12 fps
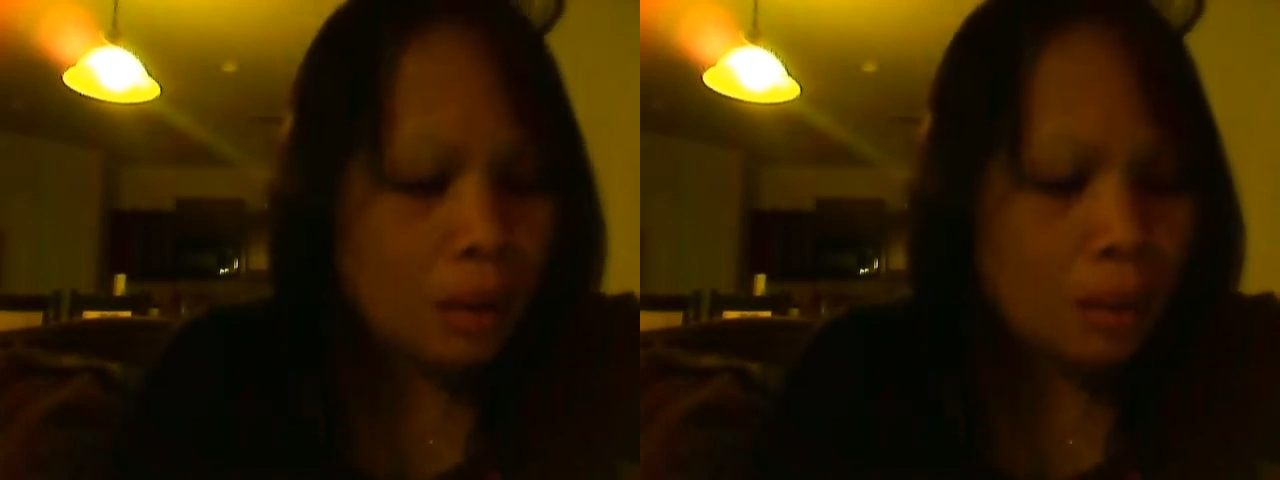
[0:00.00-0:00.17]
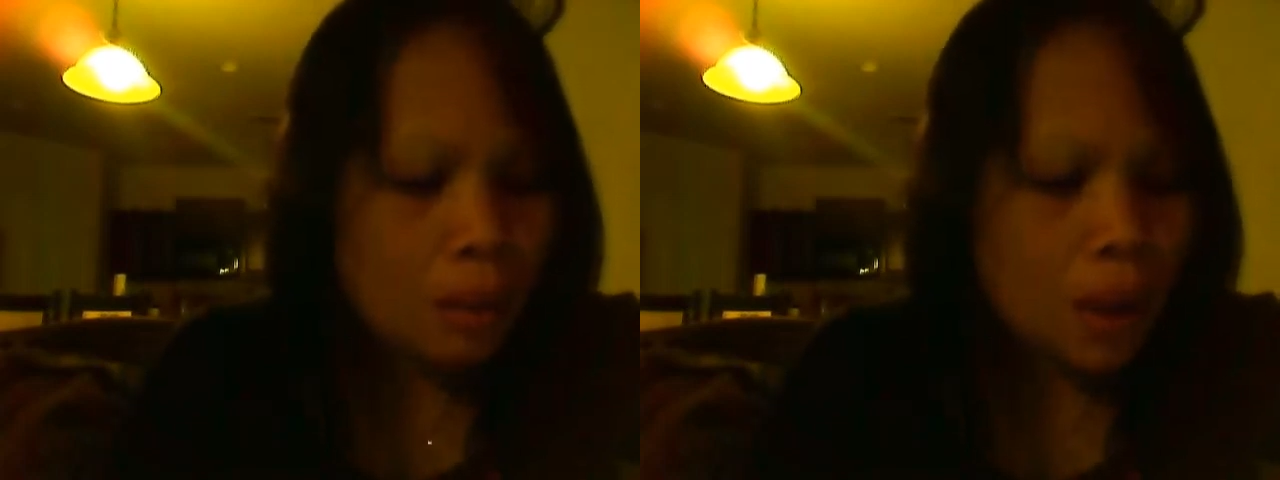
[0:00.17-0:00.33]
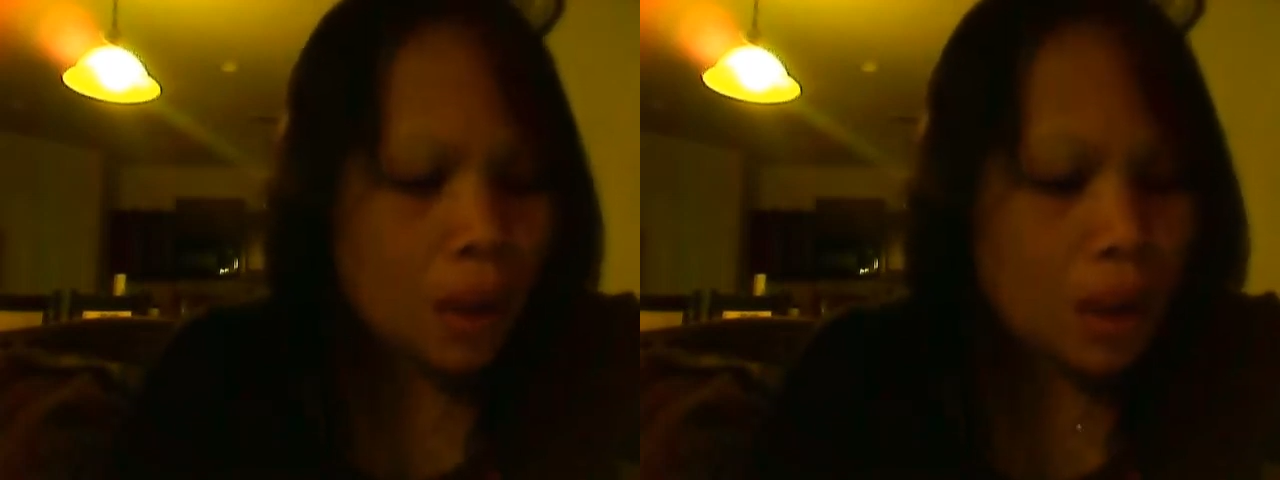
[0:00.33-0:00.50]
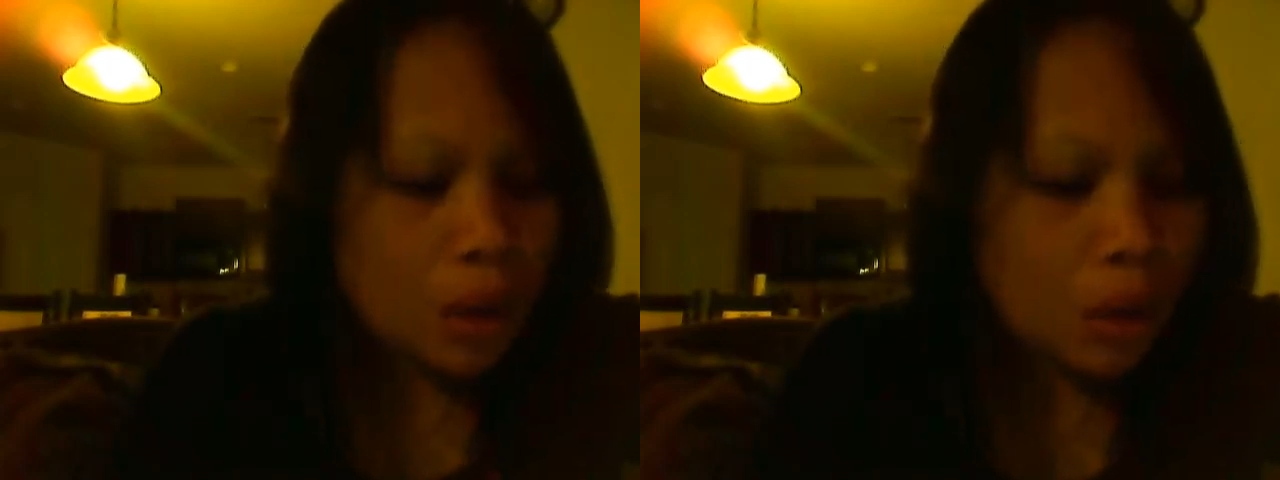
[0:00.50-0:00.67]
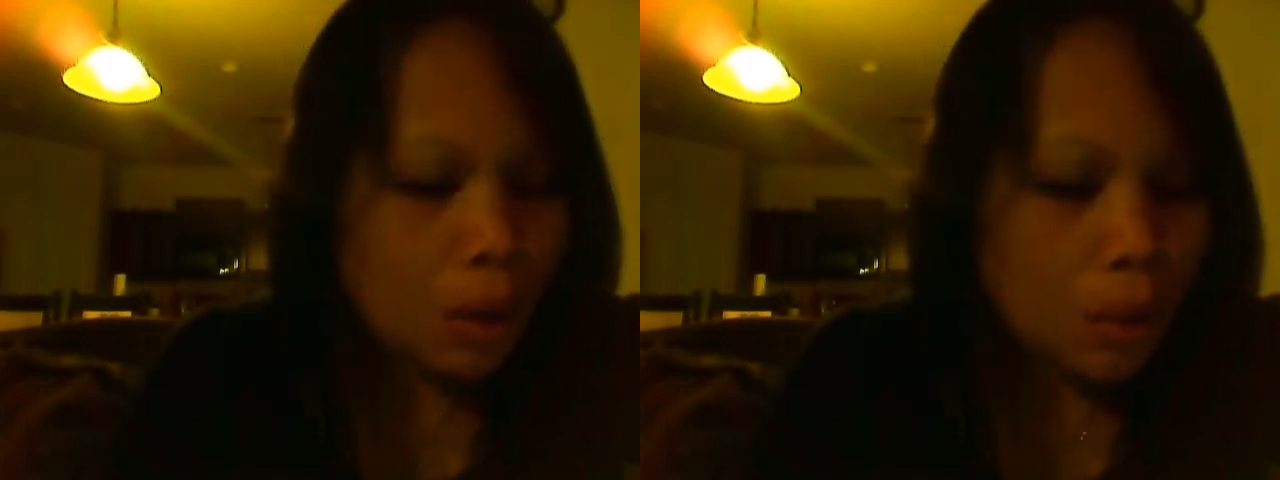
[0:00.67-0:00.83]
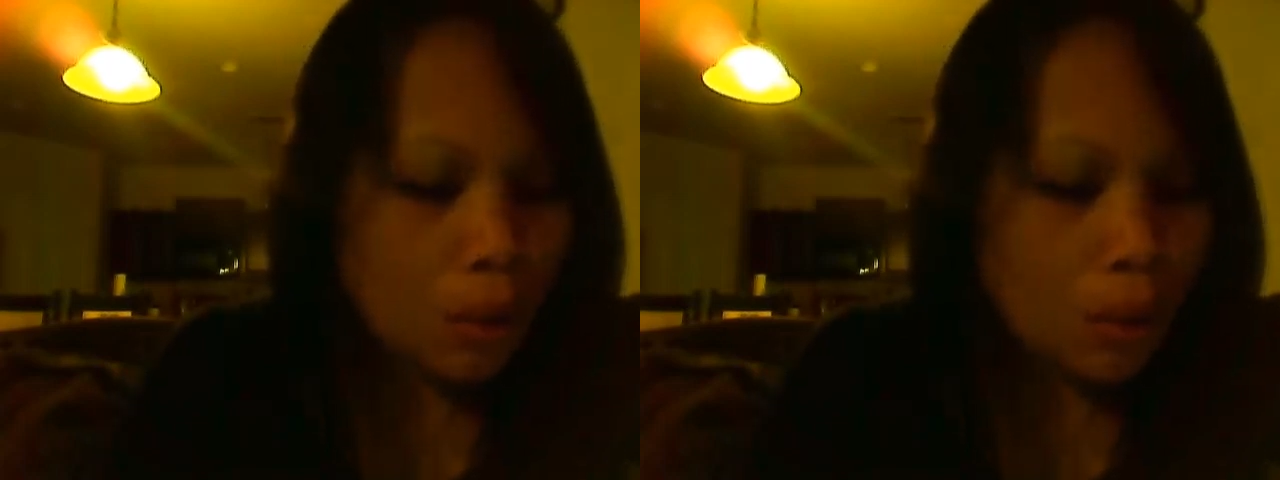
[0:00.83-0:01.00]

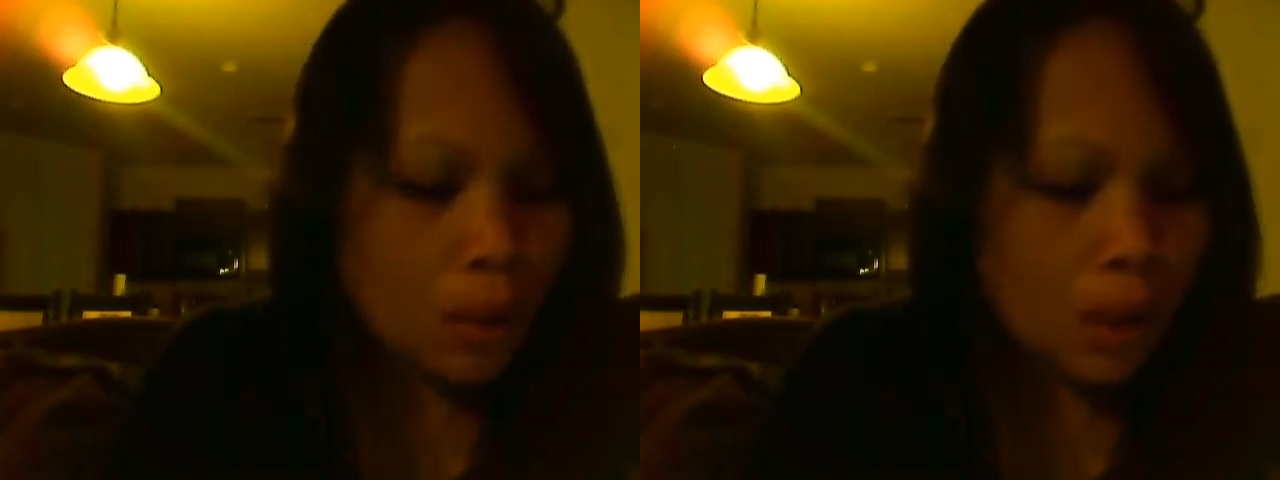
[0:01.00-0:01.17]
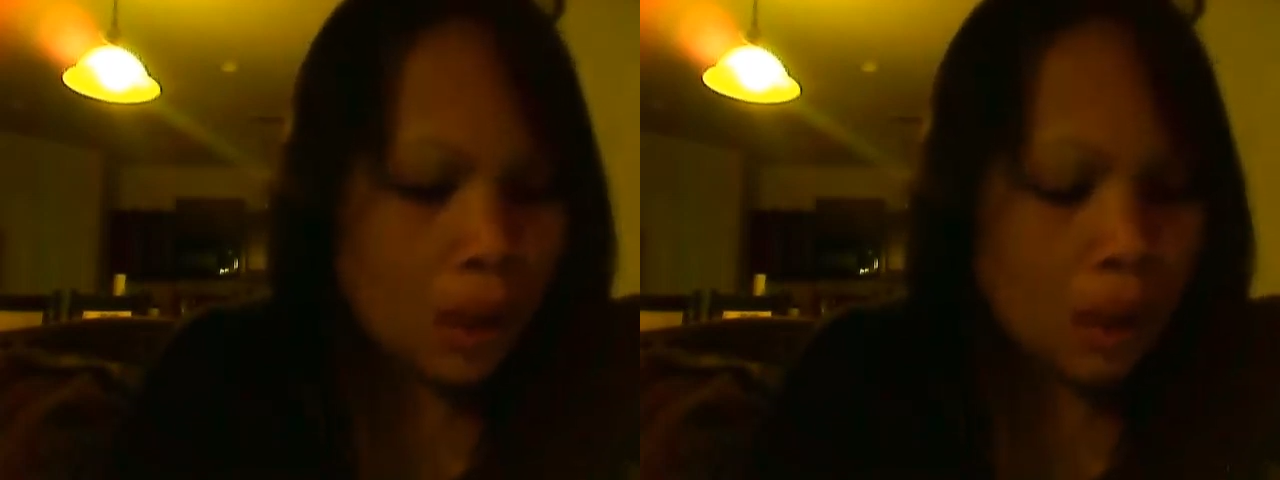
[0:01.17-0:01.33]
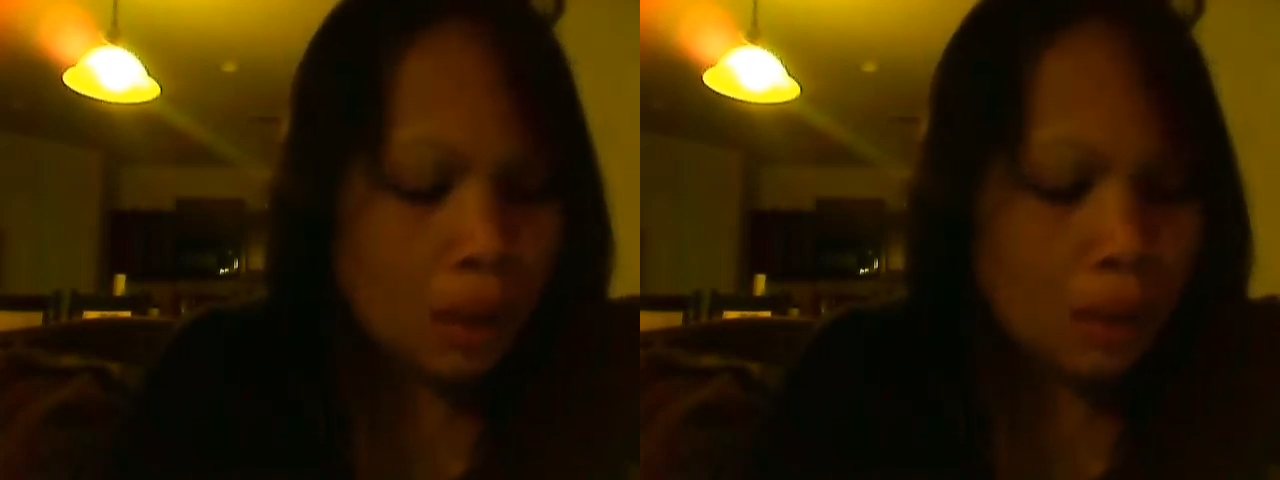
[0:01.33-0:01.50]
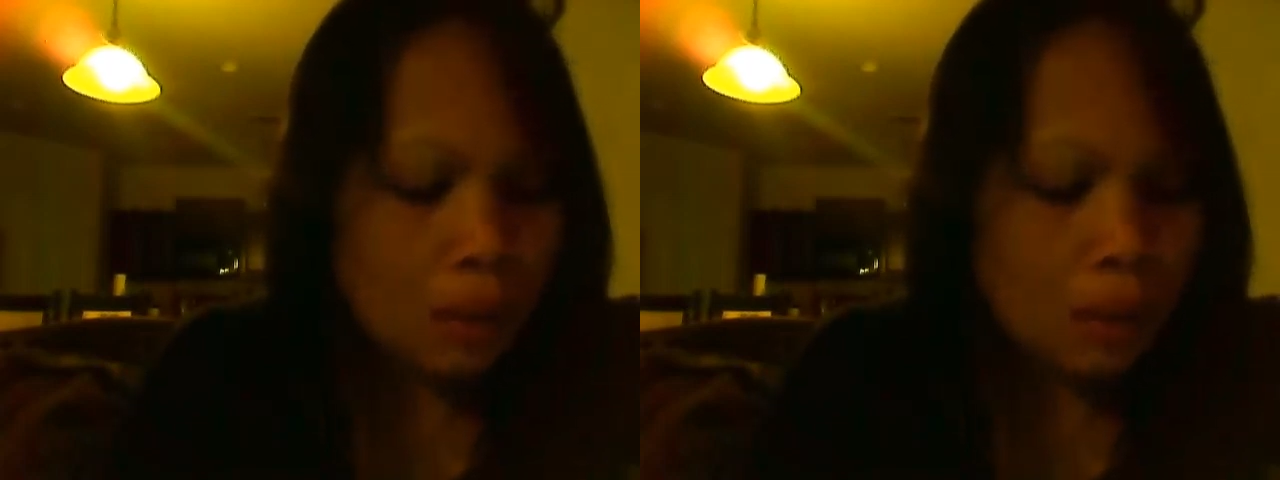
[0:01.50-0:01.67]
melancholy